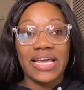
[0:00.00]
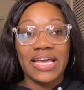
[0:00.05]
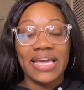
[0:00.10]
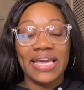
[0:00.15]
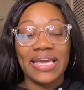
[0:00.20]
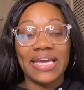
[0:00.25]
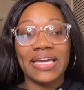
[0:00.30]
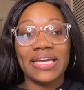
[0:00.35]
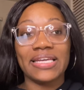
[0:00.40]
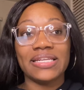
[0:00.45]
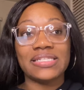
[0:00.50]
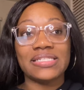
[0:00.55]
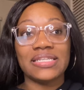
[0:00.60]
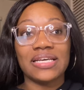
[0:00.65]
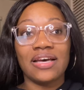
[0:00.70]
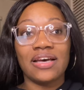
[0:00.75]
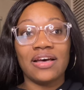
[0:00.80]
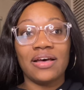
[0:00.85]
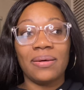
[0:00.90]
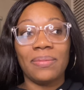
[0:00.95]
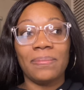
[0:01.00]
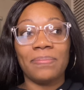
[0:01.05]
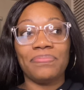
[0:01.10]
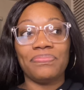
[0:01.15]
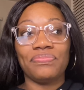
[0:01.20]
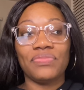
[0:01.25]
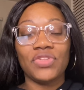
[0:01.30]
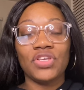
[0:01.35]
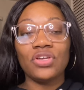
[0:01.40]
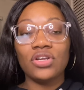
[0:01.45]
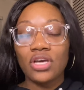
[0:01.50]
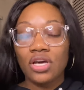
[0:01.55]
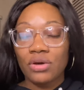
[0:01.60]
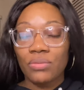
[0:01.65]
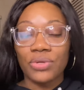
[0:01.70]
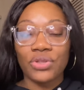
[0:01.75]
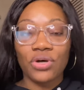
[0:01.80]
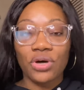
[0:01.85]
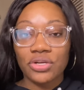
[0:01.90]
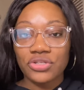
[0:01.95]
And, um, you know,
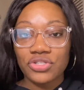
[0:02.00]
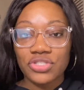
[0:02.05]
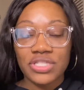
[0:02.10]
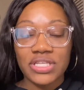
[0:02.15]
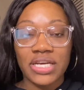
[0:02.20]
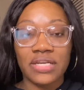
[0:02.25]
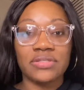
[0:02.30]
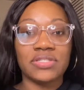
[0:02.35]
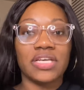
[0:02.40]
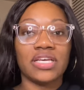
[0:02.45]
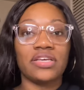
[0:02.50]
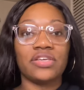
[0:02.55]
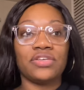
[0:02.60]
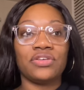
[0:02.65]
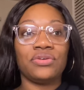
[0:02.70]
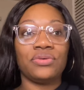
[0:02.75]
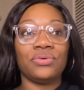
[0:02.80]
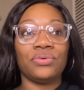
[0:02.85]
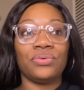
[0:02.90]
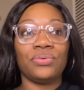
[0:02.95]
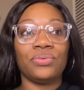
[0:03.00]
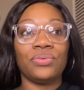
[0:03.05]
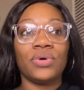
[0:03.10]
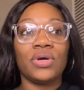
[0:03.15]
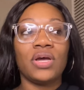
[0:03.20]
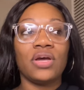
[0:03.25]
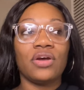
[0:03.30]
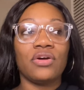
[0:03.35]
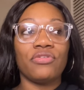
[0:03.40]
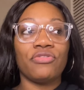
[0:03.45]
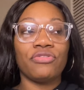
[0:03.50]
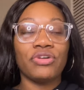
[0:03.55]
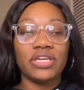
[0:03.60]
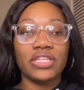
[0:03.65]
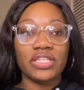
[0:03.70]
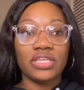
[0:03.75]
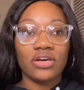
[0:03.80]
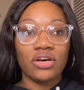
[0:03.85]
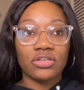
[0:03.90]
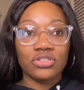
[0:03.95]
with ultrasounds, like you read
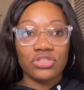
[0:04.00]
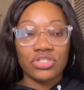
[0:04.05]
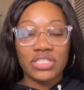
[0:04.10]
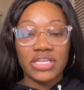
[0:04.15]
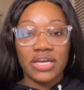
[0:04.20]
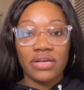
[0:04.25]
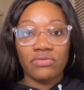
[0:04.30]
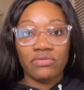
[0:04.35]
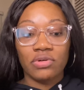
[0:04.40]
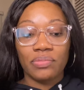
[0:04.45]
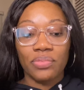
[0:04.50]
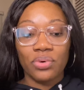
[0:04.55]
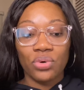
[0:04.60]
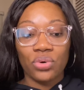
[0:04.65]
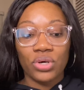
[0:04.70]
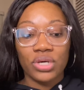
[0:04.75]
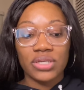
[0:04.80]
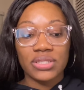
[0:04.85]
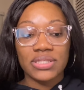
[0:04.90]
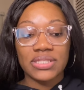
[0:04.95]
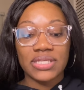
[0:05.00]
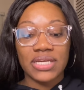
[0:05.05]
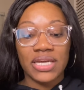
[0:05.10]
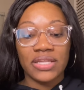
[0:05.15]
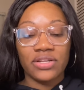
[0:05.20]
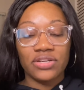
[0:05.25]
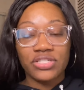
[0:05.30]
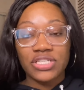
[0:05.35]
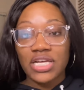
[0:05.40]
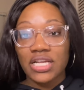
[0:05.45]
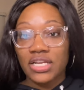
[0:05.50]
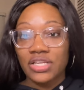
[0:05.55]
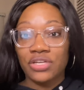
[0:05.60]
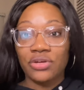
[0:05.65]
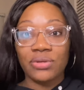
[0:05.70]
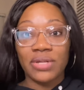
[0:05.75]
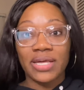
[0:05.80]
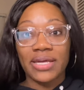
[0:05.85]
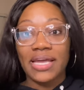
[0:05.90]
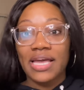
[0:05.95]
the ultrasound reports and they're telling
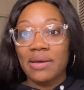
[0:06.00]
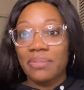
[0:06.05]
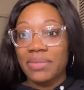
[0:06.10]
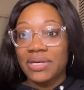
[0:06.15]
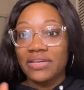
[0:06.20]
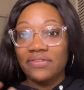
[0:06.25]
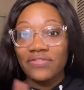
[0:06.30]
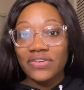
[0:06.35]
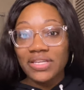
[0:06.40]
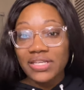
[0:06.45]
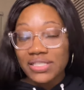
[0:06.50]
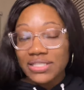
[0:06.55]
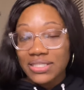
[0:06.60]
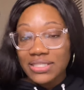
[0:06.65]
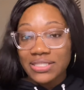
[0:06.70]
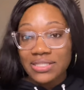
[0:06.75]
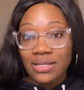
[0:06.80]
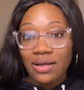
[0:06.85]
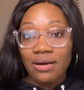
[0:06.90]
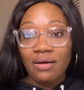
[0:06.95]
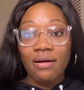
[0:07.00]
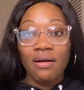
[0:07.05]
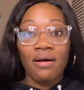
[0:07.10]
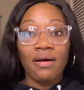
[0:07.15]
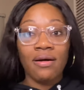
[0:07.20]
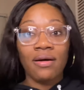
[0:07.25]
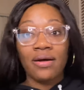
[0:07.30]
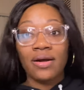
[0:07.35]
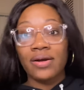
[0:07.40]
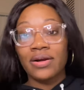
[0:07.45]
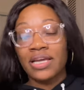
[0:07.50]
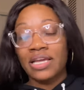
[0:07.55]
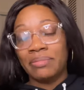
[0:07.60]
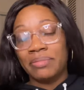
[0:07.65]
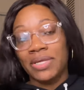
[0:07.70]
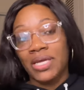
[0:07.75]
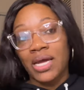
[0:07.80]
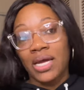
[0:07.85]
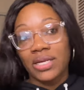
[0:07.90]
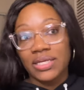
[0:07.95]
you like how many fetuses there are,
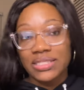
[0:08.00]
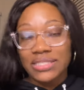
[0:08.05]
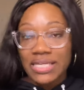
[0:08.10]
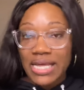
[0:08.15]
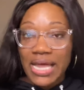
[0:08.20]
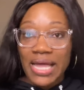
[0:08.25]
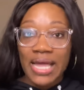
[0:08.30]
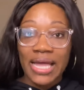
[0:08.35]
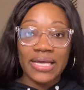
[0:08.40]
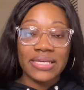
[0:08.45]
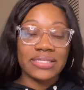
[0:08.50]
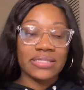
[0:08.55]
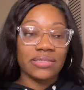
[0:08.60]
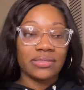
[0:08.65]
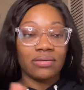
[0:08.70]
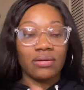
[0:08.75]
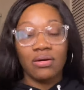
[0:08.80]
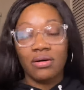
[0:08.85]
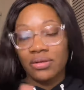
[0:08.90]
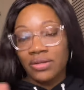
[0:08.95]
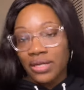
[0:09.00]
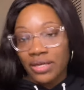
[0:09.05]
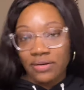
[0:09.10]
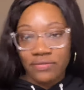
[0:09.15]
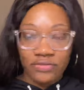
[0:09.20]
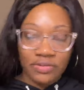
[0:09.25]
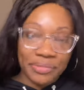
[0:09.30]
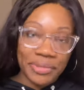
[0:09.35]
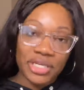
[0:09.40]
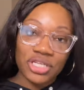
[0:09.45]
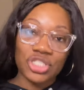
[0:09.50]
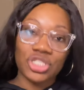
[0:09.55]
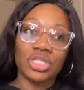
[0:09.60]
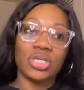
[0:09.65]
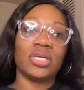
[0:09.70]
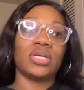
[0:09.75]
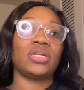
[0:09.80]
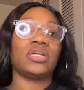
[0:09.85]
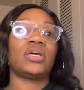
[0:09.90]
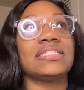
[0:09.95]
amniotic sacs, all that
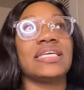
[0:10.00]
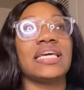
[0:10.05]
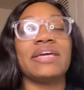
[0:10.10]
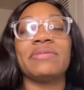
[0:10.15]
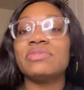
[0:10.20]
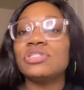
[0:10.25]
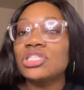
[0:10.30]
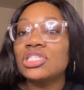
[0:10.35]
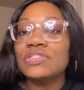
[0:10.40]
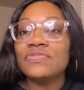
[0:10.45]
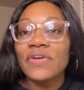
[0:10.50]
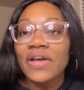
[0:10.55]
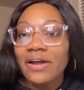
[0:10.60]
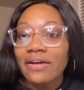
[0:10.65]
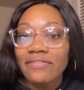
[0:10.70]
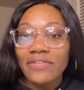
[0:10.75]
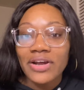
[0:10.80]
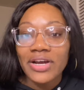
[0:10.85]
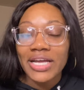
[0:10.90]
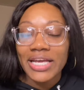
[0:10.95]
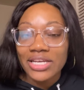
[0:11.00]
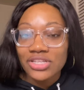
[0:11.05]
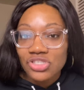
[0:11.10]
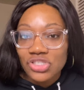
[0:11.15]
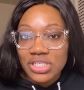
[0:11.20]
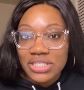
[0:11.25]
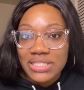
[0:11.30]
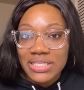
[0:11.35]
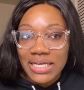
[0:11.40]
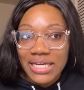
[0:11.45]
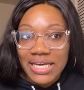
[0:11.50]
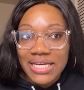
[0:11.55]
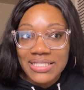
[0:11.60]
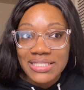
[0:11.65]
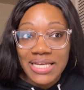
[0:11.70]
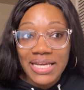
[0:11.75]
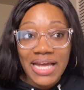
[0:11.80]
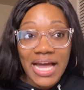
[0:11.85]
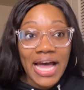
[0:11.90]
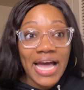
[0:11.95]
information. It was just very, very interesting because
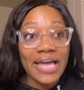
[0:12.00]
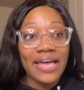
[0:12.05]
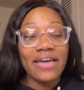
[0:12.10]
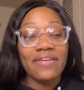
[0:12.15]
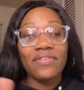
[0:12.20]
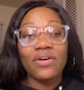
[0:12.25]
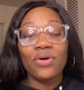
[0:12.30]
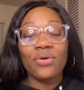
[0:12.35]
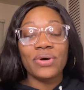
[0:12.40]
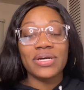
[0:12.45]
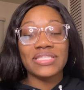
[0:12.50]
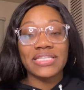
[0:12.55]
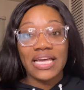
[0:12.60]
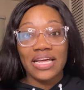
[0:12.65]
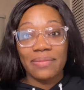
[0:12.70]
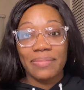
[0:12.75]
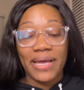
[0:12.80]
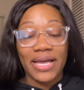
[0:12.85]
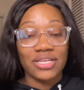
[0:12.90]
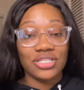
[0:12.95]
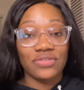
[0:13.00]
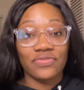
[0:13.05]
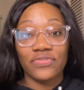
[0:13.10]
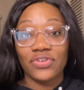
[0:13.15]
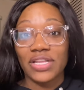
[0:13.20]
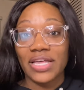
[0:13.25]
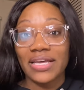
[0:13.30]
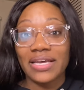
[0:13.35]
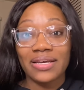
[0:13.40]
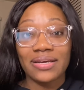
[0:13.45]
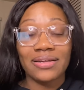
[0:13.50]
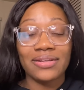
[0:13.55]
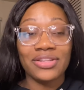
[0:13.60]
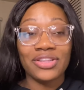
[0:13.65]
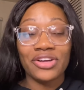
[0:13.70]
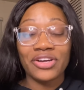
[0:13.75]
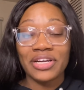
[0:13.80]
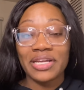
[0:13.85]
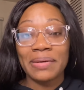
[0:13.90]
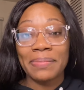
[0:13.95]
like I have always had a passion for like
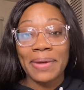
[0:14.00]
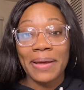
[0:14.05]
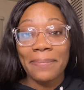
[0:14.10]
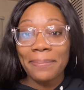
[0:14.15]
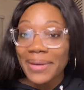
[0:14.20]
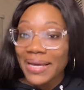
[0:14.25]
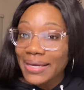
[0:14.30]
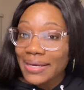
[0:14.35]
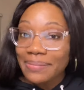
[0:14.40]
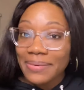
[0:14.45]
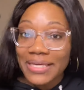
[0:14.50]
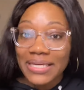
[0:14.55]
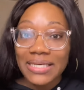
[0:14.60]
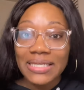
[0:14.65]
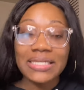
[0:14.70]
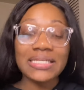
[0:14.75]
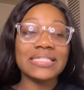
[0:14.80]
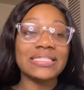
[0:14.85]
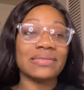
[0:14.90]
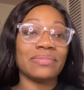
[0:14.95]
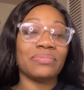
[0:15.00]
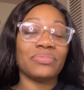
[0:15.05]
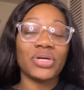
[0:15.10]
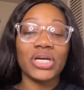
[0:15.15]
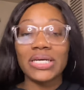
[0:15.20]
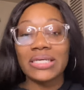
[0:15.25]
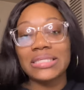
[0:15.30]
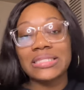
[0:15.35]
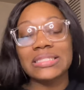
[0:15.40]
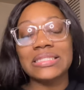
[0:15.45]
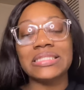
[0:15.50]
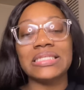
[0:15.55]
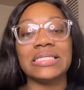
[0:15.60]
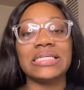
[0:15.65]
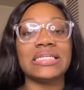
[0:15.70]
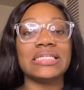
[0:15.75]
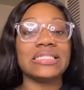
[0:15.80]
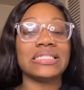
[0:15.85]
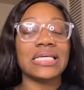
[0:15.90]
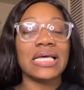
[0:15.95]
learning about babies and
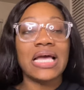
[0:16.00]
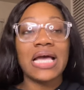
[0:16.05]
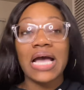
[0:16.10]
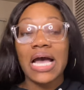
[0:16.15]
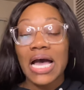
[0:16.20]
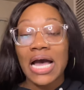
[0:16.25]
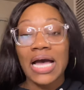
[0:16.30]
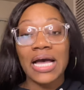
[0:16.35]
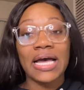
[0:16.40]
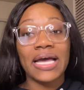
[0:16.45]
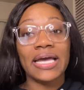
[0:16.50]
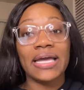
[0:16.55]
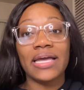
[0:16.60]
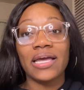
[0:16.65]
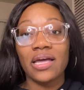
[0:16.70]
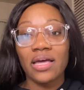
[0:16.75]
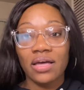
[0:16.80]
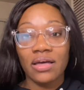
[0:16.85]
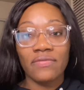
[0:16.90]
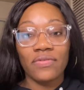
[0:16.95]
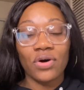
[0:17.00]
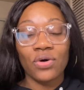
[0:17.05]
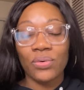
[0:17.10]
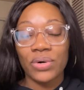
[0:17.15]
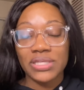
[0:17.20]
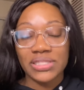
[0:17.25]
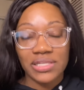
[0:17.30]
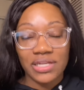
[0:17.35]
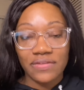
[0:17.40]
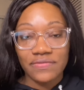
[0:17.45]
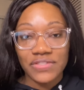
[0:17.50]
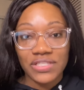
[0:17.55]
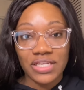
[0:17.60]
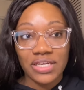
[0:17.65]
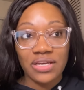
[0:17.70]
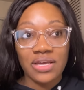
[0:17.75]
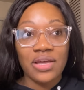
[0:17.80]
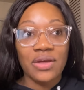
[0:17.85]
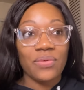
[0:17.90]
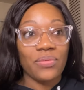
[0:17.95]
pregnancies I have always loved it.
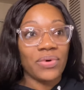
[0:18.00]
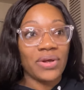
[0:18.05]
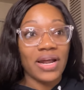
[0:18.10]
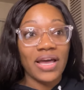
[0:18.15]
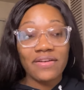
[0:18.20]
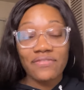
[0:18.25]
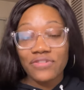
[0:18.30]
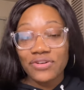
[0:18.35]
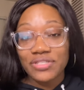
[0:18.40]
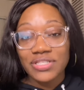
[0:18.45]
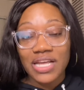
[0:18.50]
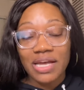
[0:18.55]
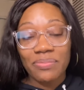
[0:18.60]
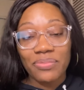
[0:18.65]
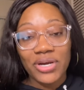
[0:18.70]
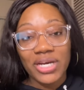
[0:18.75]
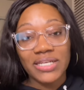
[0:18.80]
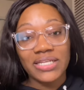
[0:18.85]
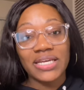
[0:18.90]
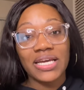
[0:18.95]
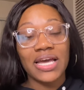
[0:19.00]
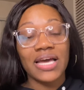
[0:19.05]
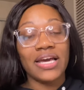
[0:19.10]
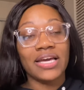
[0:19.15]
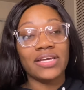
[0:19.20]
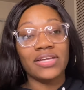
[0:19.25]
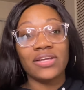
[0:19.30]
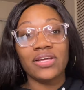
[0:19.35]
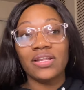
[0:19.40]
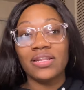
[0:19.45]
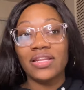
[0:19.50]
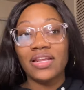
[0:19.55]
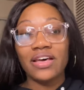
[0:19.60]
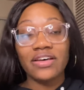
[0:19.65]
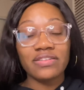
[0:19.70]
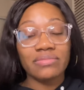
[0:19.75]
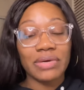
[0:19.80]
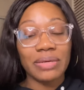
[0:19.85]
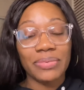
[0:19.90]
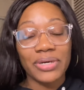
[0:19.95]
When I first got pregnant, I
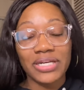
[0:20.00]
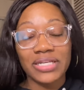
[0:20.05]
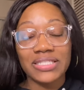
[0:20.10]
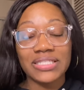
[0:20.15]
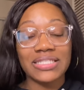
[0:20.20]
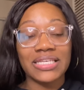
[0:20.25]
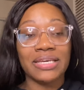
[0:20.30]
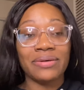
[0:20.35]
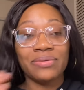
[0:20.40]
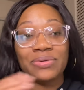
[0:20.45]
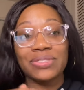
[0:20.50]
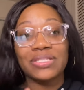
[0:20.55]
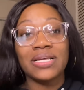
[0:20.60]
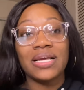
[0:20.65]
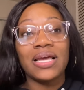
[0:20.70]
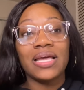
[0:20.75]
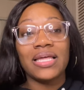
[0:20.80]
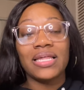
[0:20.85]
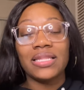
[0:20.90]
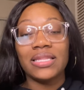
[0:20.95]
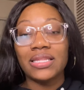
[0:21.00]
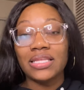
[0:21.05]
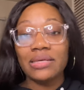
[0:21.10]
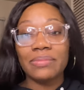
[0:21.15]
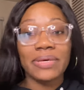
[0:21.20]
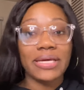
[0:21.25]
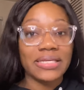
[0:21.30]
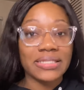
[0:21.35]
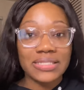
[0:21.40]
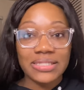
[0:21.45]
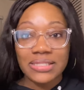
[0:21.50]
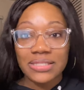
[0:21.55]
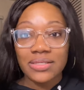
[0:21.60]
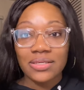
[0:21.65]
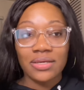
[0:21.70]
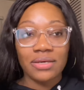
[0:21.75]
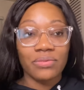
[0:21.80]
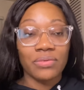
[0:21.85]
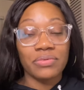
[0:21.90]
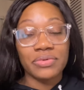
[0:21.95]
loved my pregnancy. It was the best,
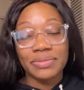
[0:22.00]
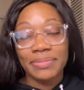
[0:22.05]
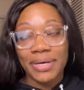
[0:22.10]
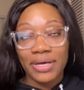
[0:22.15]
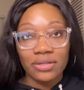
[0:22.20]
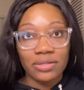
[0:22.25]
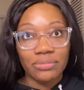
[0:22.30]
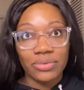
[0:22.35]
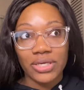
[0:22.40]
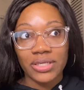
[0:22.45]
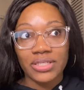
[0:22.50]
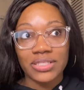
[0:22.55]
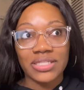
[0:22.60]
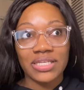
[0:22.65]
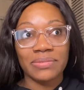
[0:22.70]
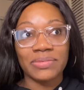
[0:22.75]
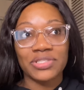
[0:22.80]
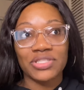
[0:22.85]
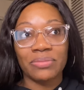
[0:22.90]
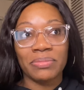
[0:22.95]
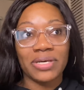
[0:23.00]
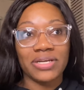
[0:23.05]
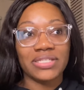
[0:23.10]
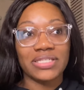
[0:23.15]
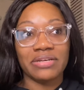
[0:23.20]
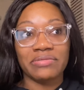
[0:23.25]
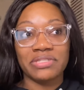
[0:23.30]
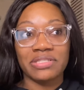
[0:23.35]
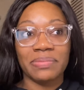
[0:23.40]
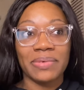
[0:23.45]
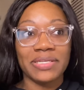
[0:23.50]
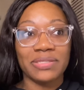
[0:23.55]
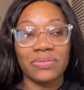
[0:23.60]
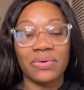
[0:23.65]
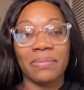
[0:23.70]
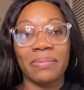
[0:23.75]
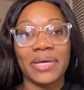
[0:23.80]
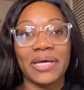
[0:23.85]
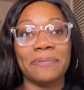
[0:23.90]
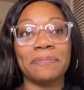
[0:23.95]
well, it was my only pregnancy, so I'm not gonna say it was the best
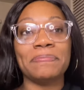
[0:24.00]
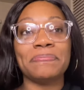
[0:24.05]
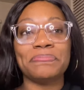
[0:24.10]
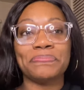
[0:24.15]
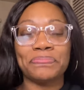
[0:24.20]
one, but